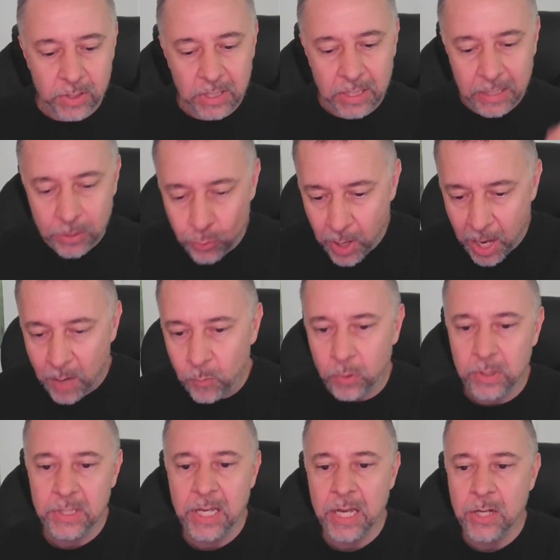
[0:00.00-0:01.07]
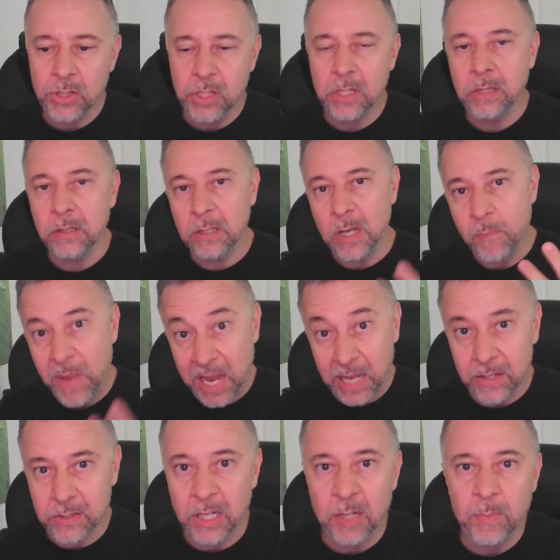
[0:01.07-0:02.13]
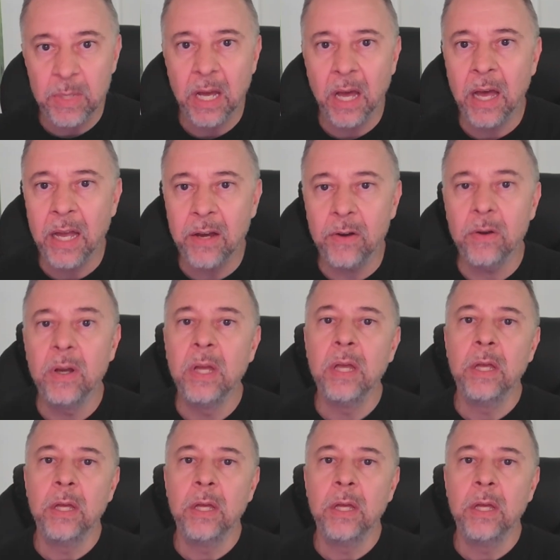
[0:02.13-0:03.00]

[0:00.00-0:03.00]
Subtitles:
is going to attract more attention. The demand is going to be higher.